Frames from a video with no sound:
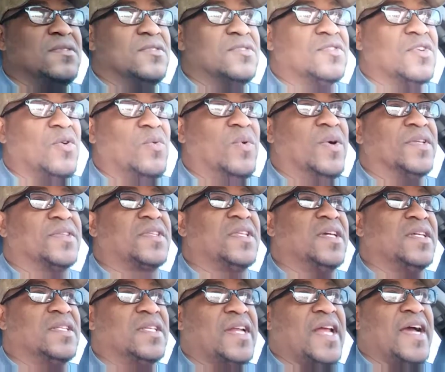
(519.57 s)
So one
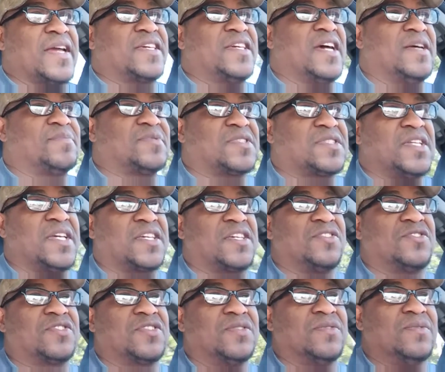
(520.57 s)
thing that I kept
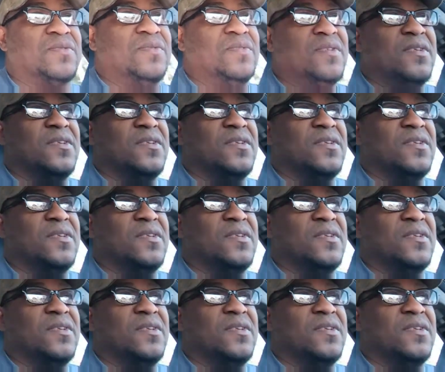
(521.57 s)
sticking to,